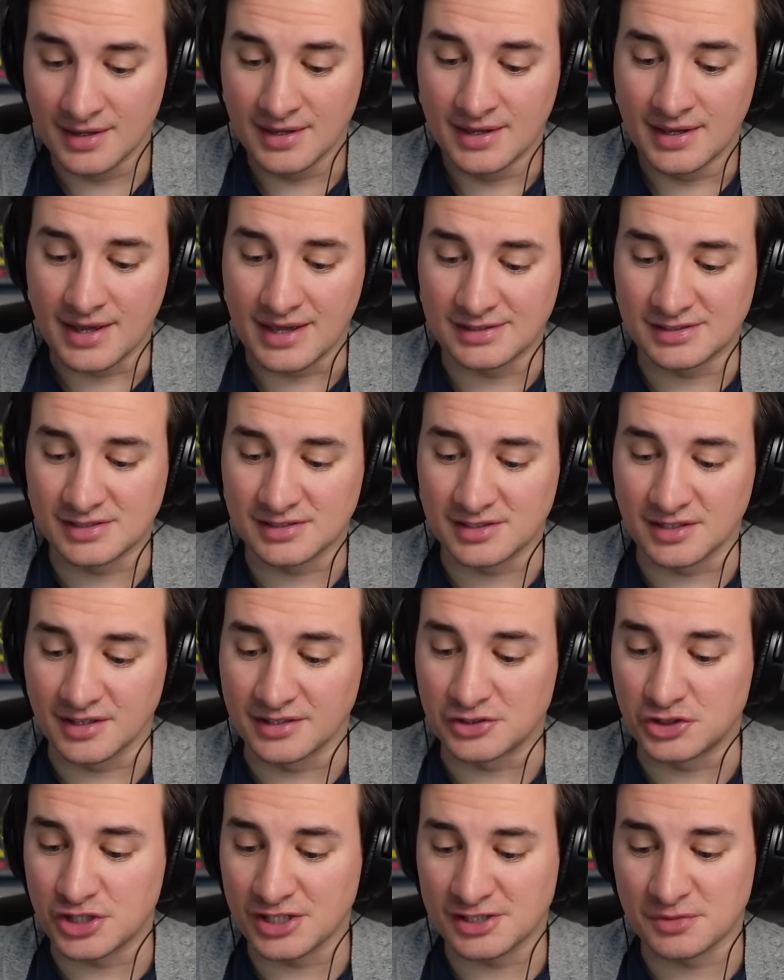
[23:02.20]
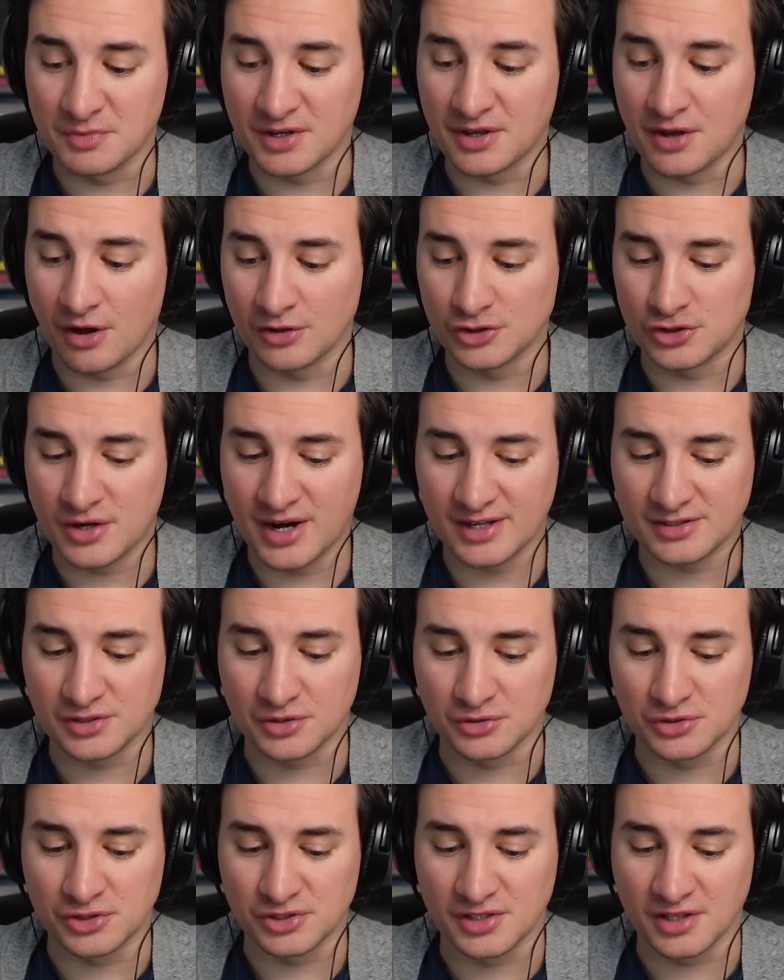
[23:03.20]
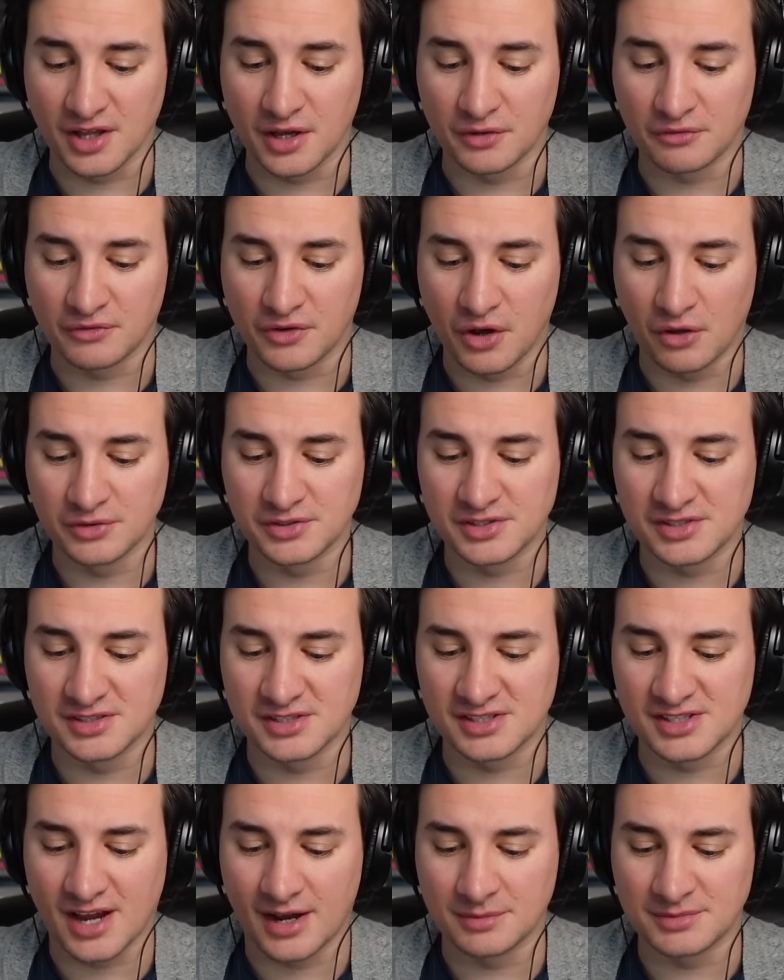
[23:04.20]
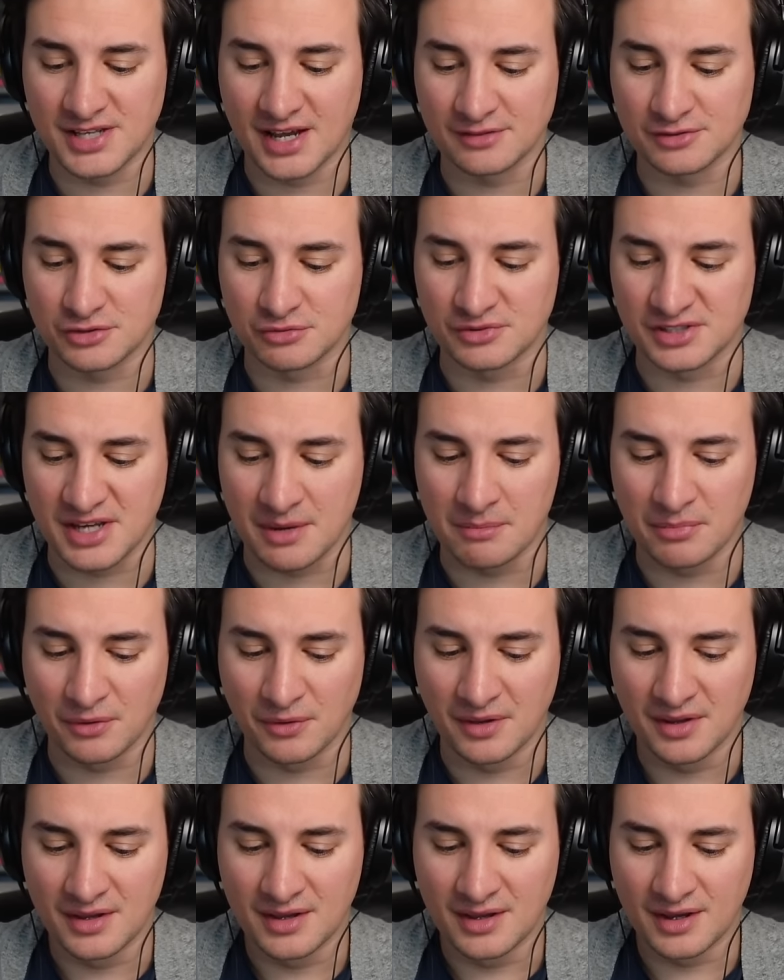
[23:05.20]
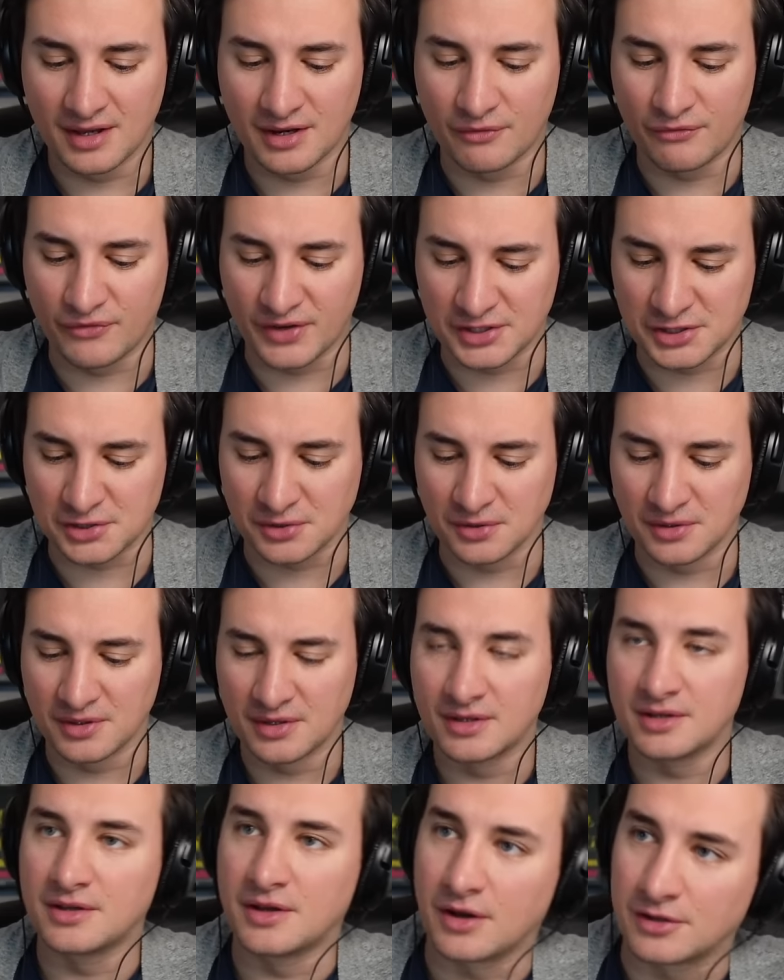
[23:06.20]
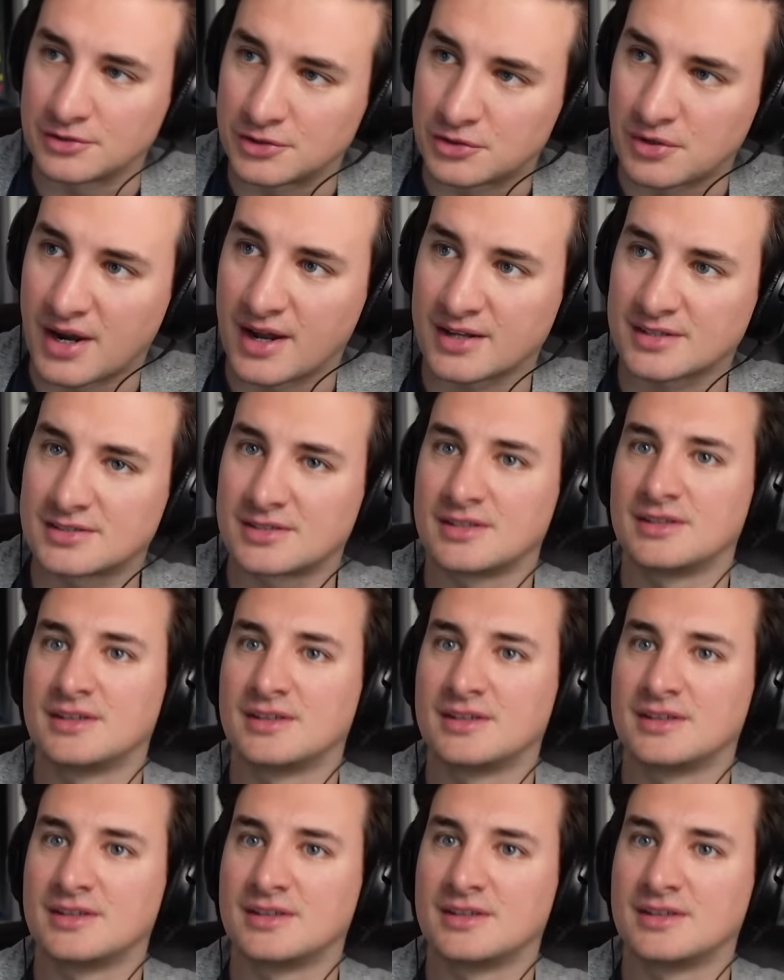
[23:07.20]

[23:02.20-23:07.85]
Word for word: Is it a legitimate contract or just a load of nonsense typed out to resemble an official contract?